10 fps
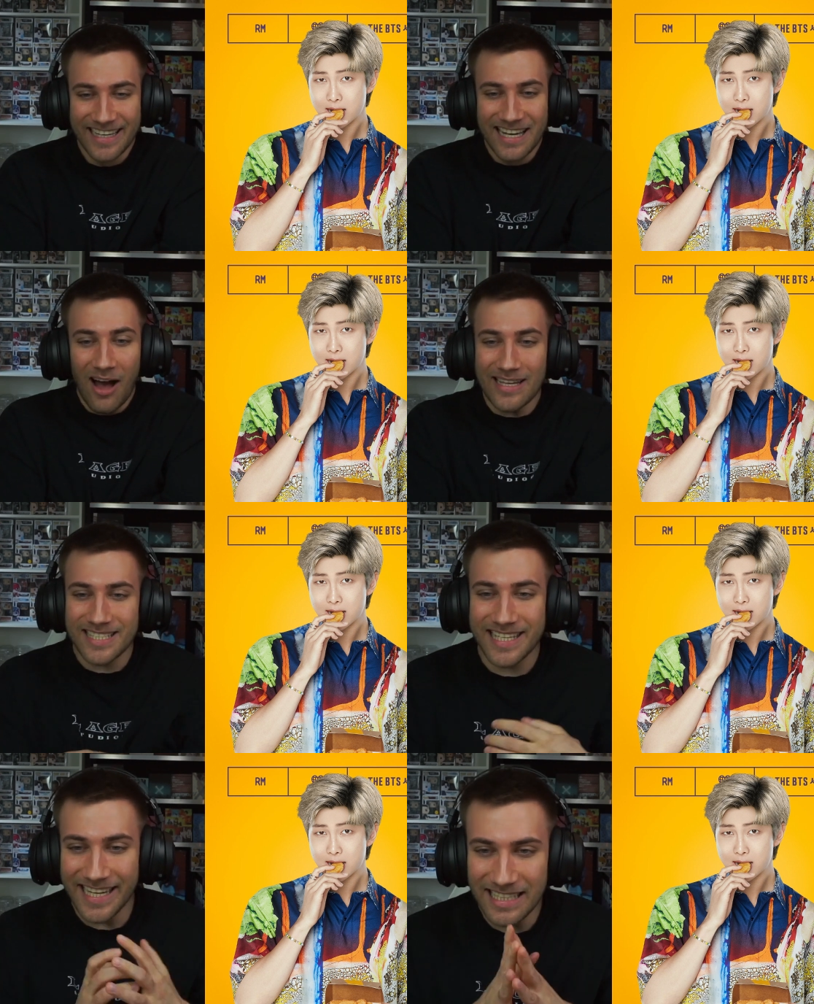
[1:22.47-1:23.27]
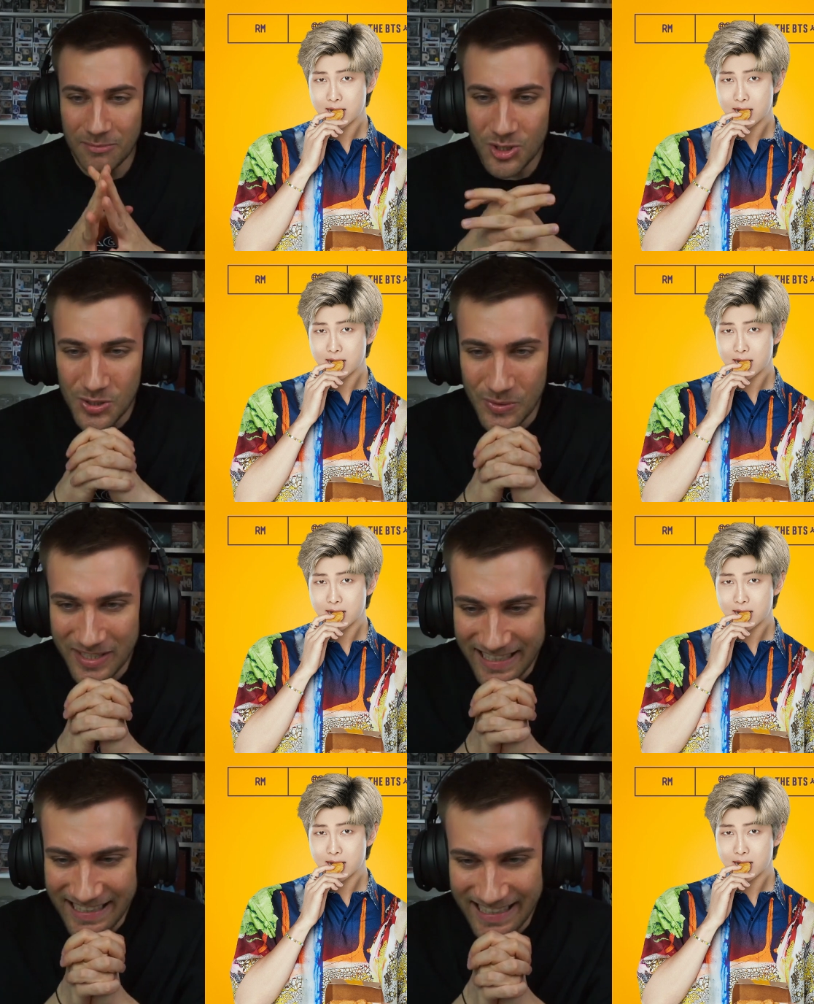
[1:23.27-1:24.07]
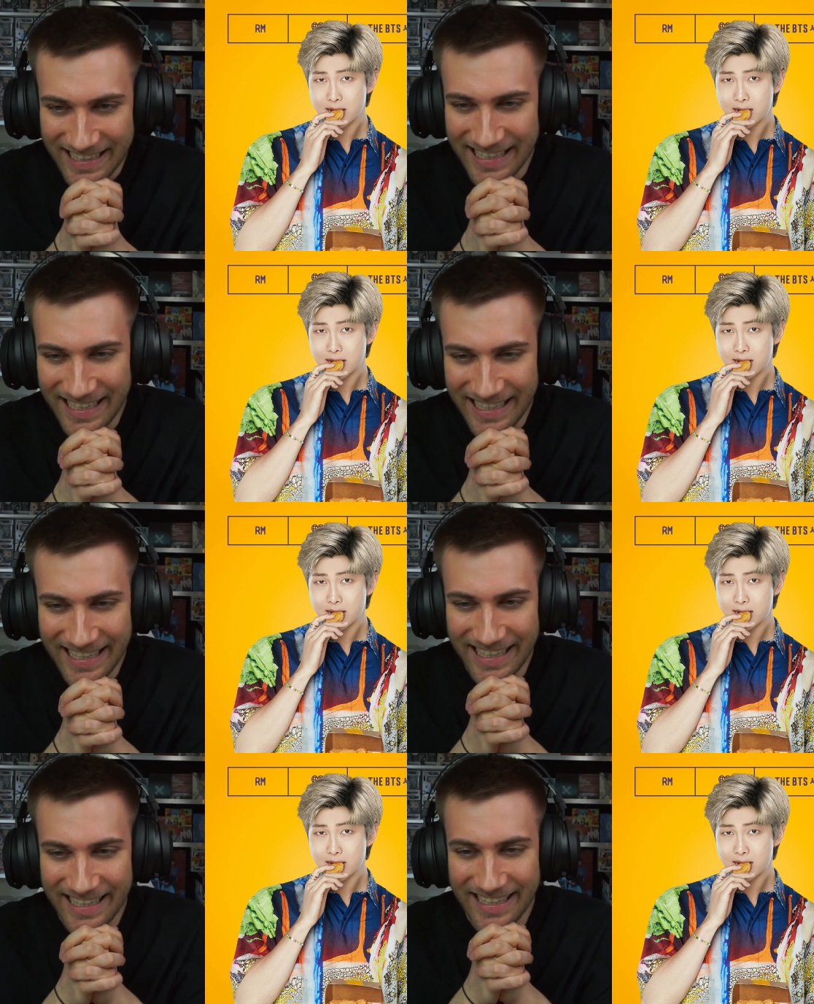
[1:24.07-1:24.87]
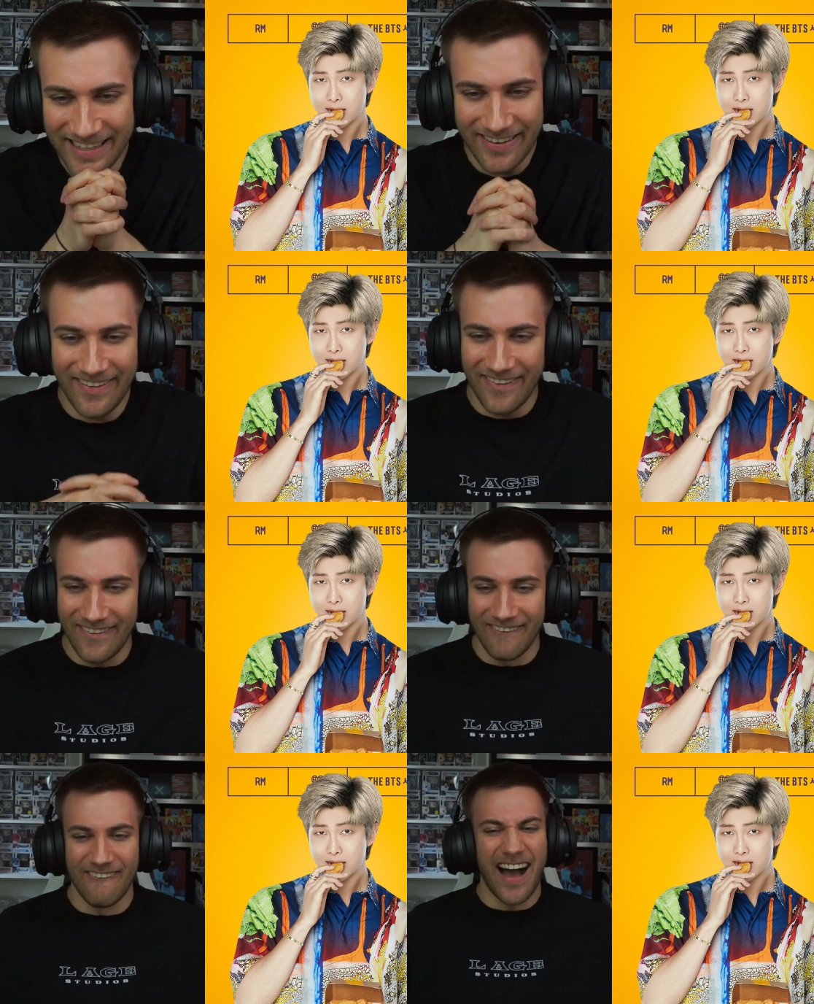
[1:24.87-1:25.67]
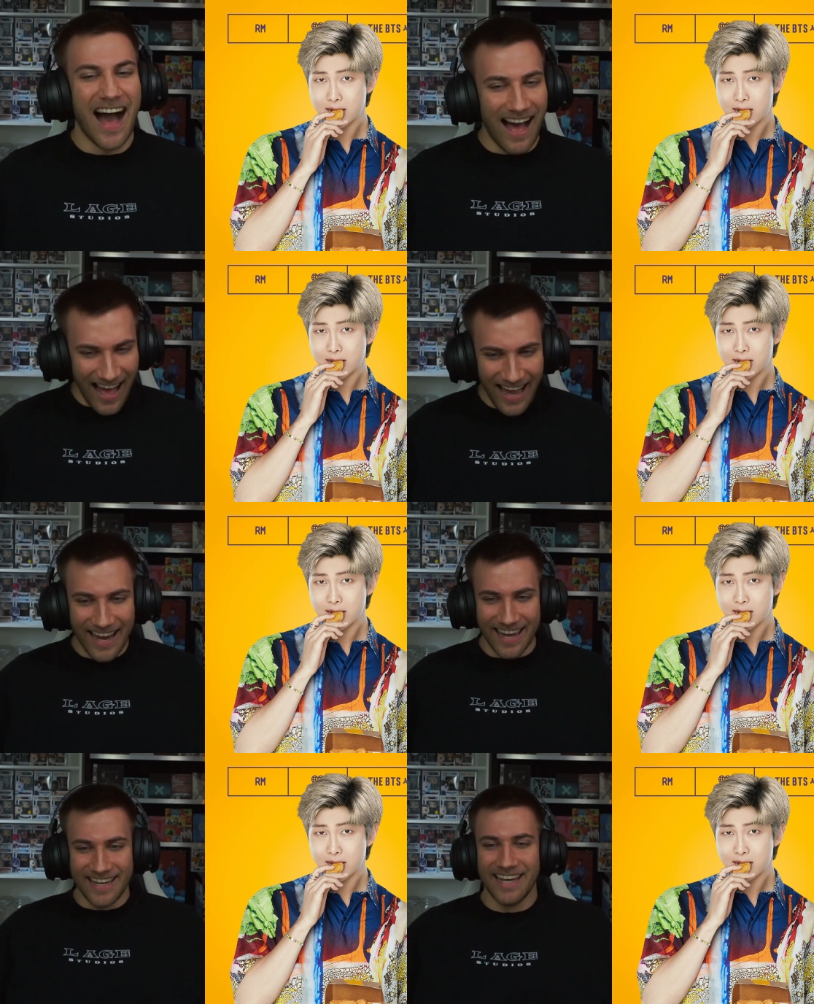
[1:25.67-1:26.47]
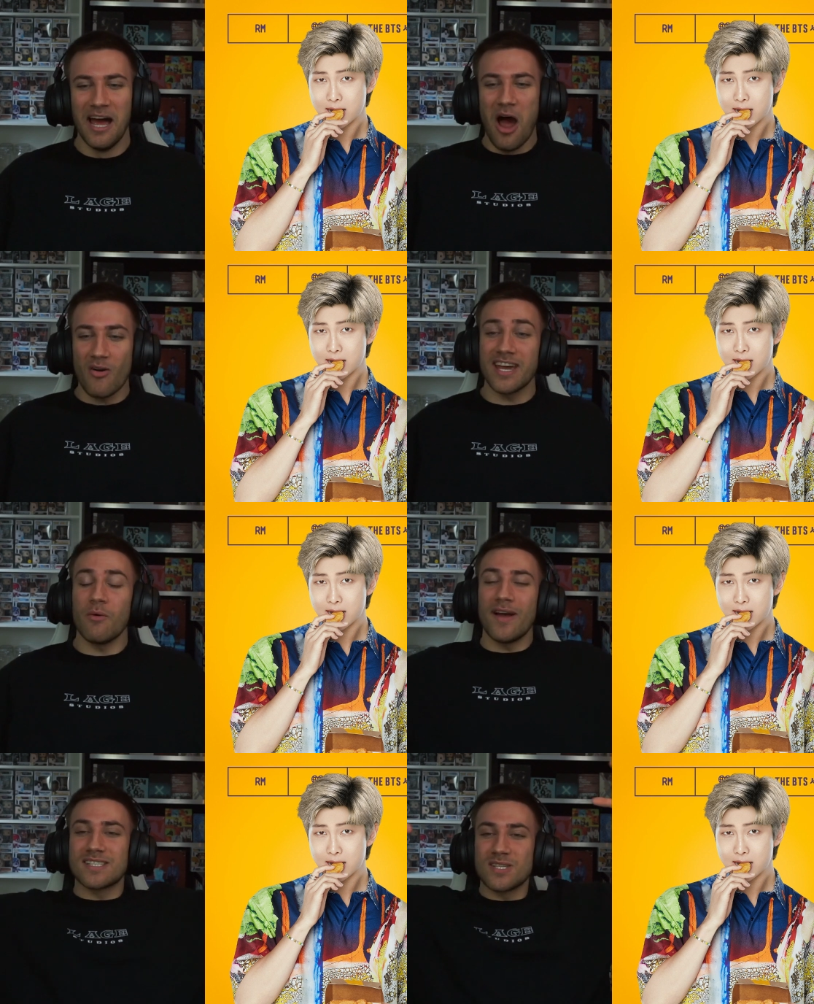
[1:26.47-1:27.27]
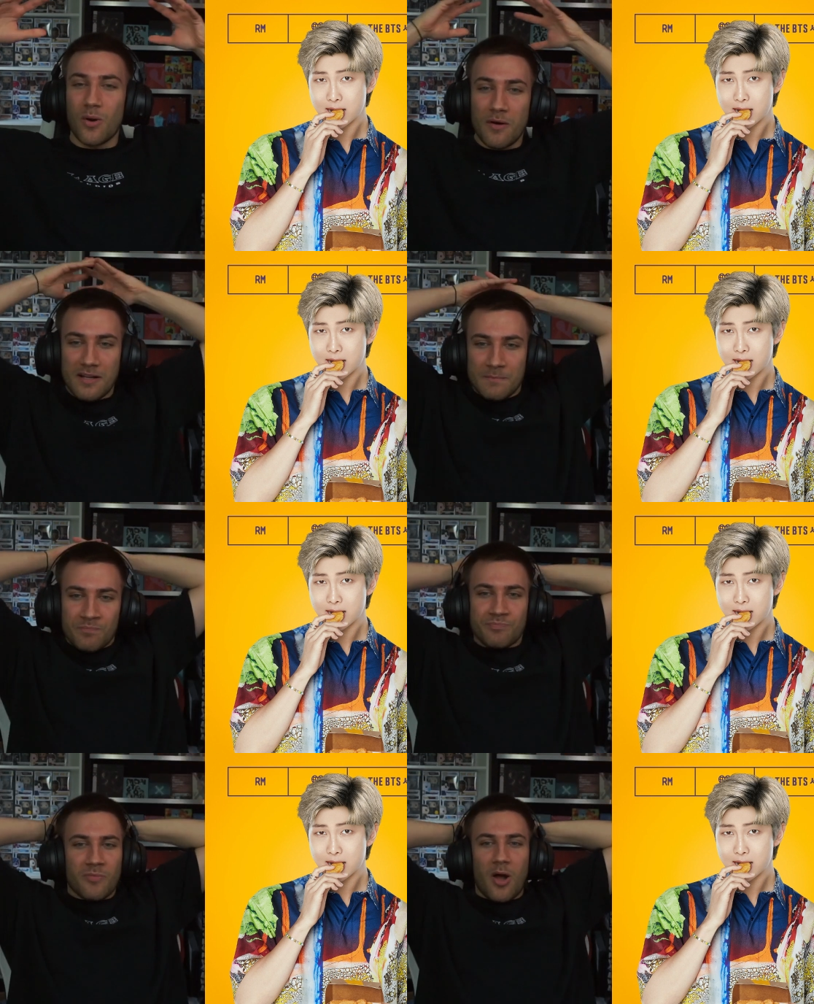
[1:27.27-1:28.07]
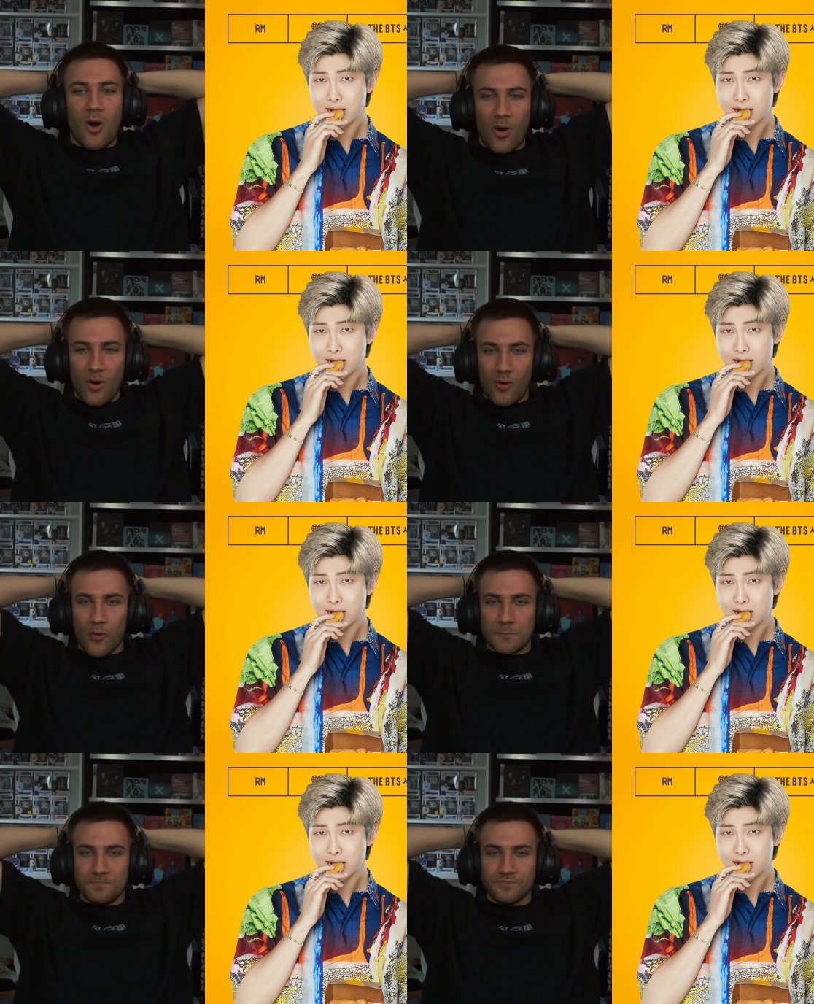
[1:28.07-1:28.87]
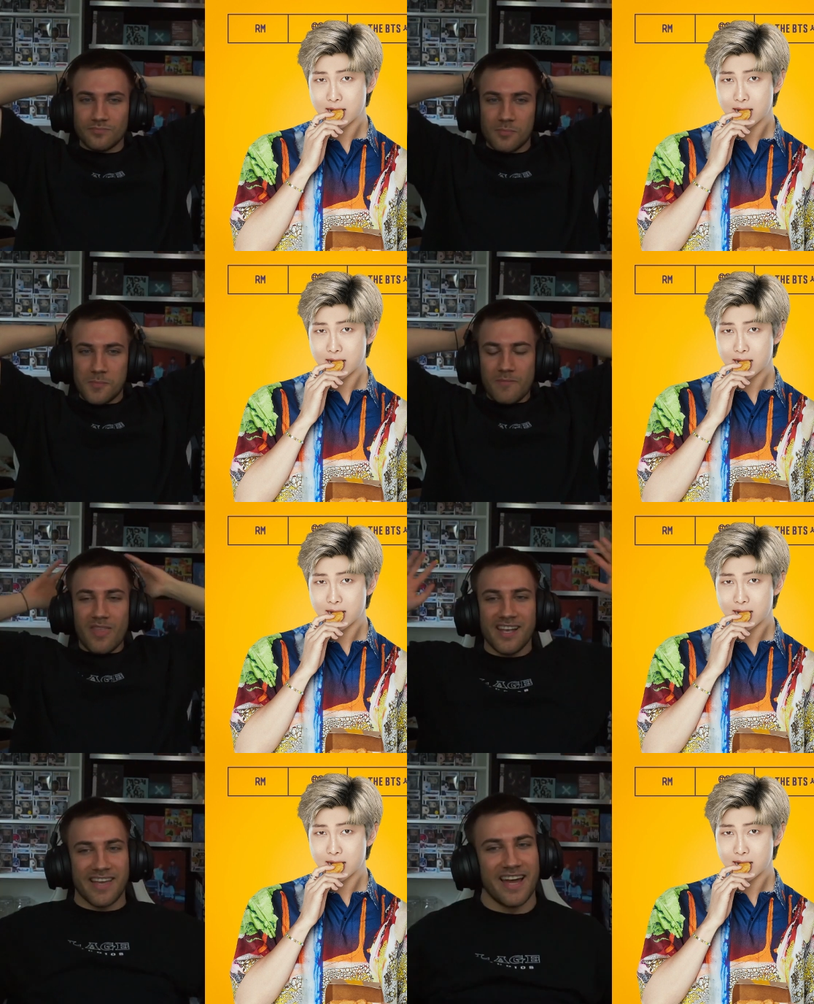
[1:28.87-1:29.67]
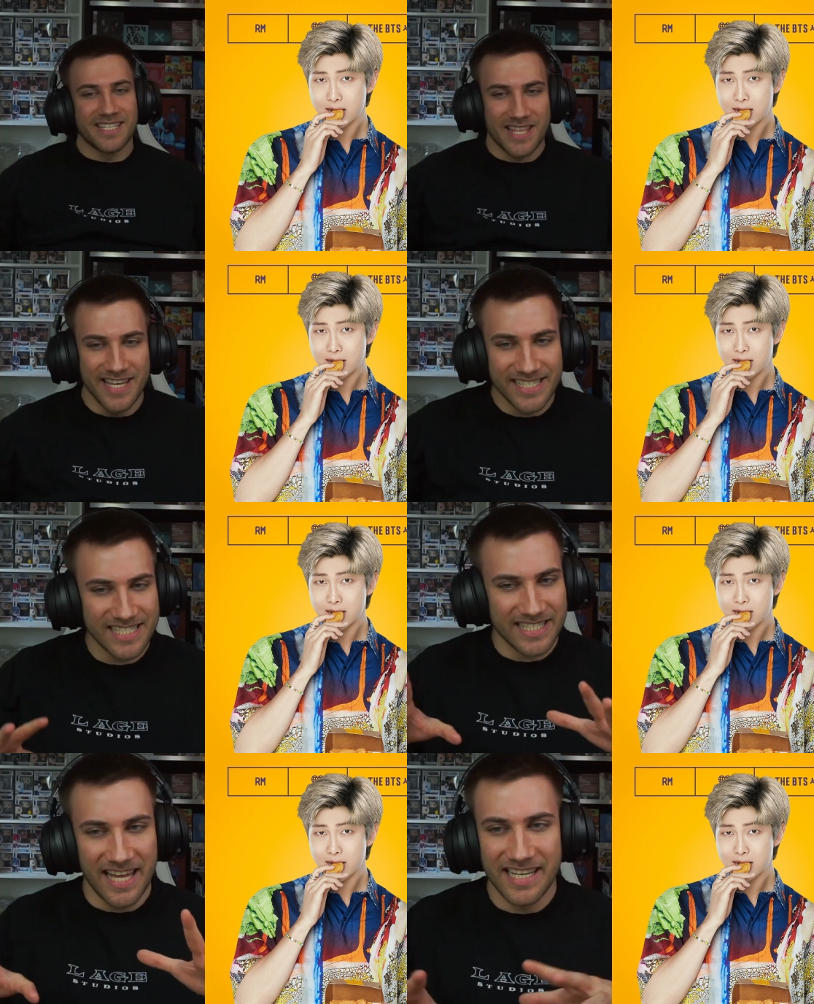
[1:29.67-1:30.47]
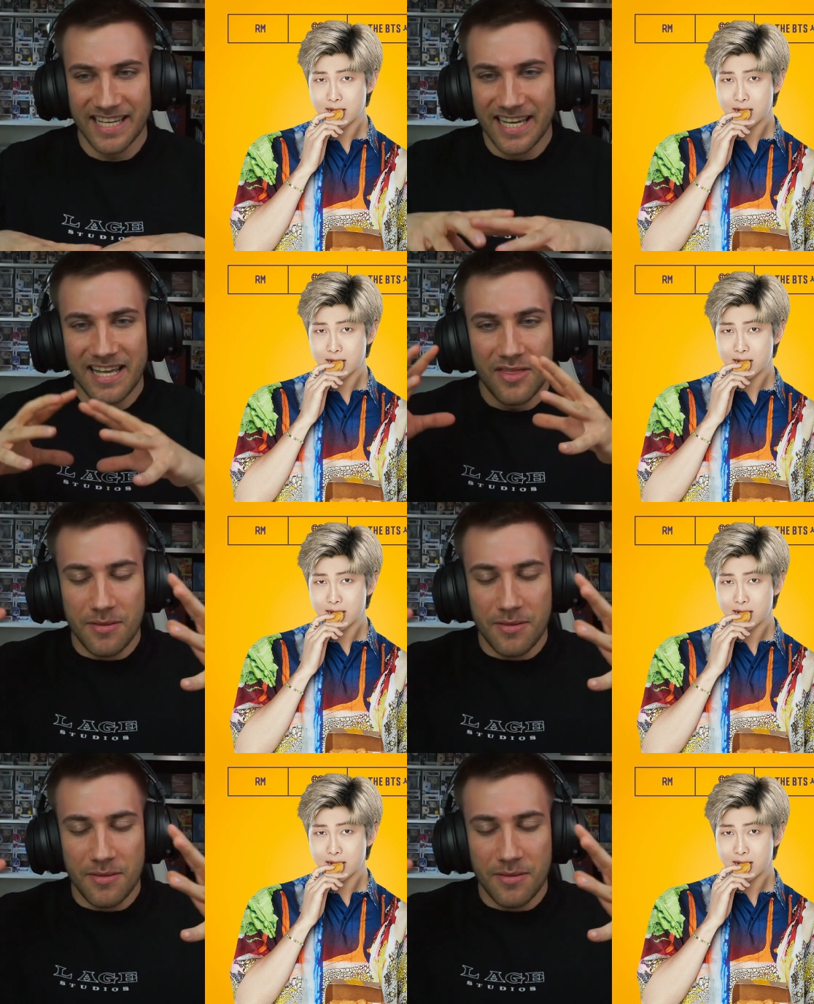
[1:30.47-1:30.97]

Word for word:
Speaker 1: It's King Namjoon! Oh, hi! Okay, wait, so... Oh. Guys, this is like... The